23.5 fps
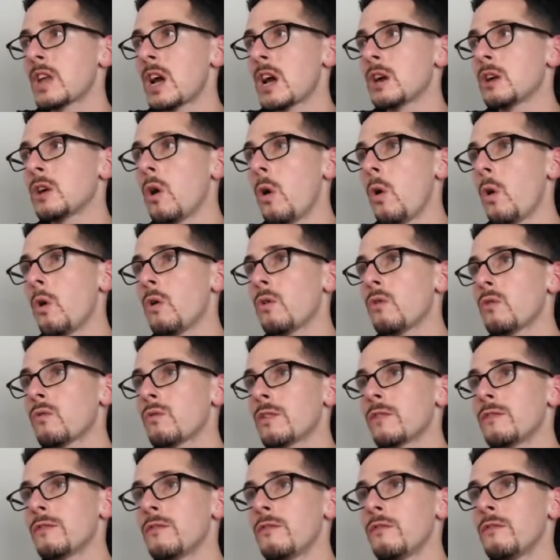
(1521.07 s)
goal
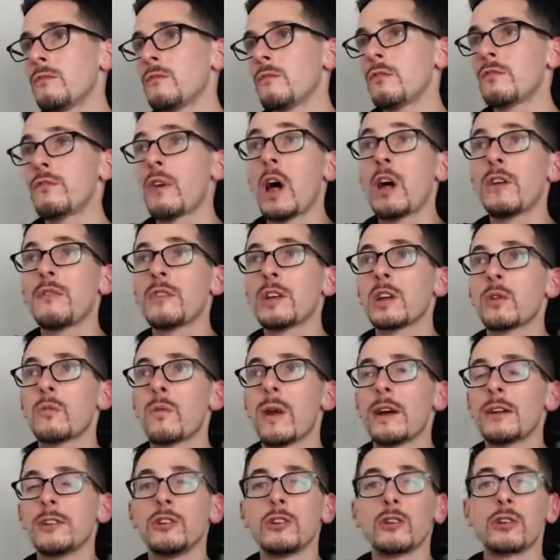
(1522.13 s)
revolving
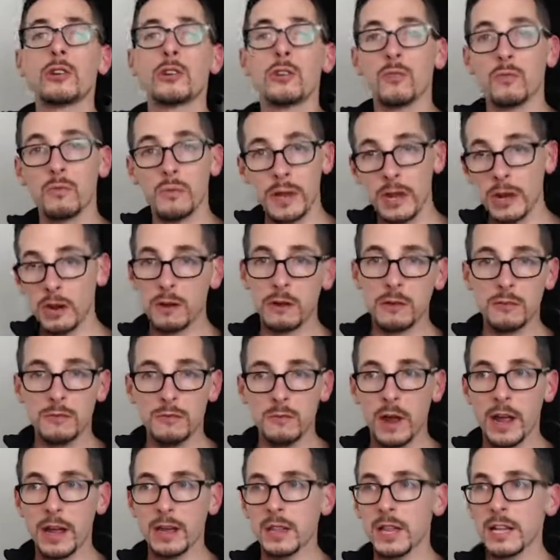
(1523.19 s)
around your career,
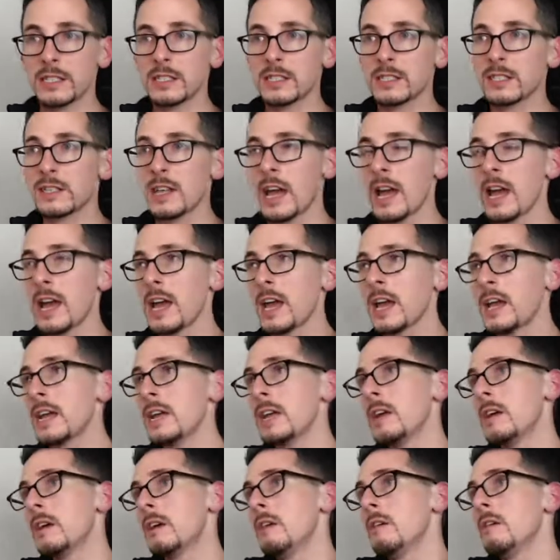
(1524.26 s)
right? Let's say
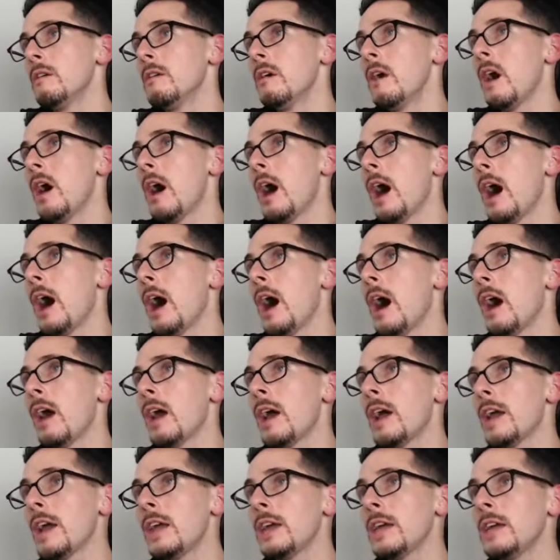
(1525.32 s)

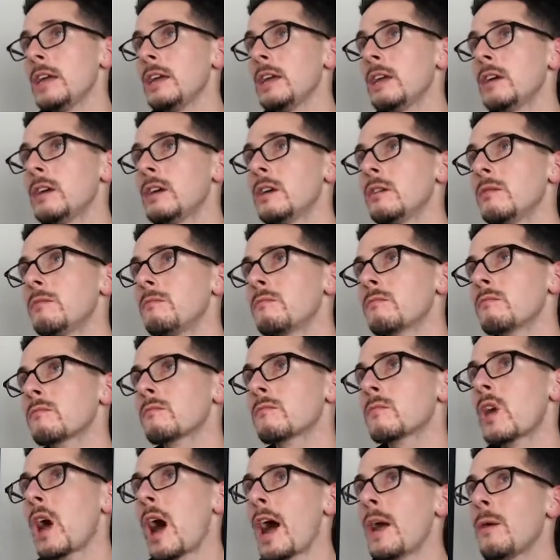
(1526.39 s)
I
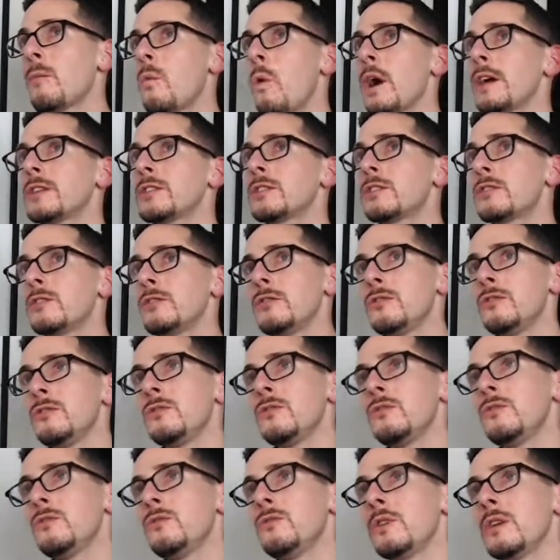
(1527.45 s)
want
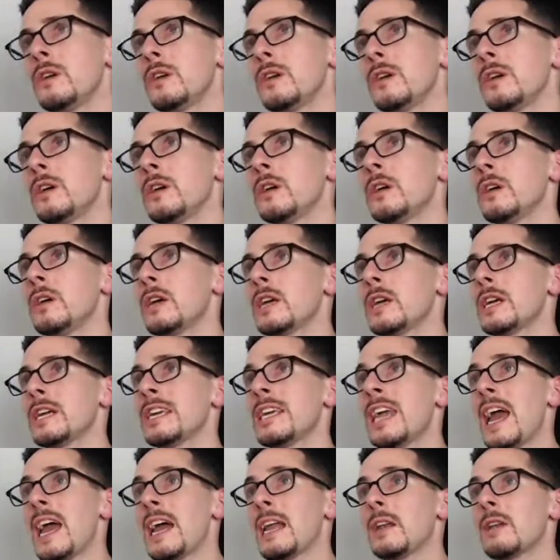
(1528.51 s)
to
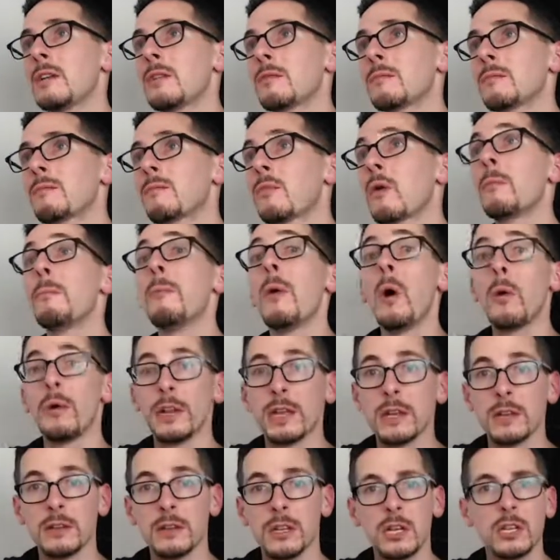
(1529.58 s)
get promoted.
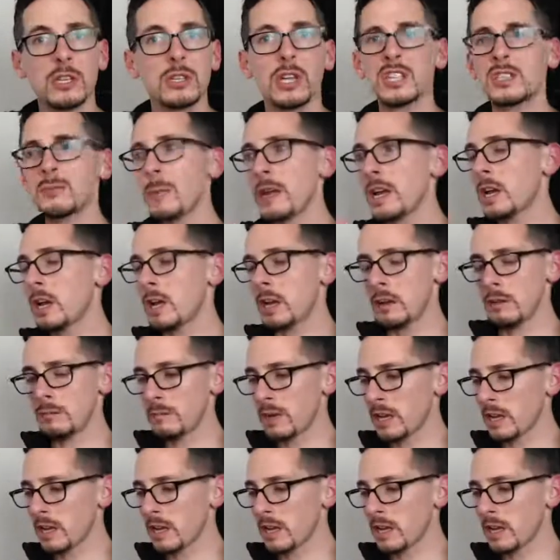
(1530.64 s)
So let's make a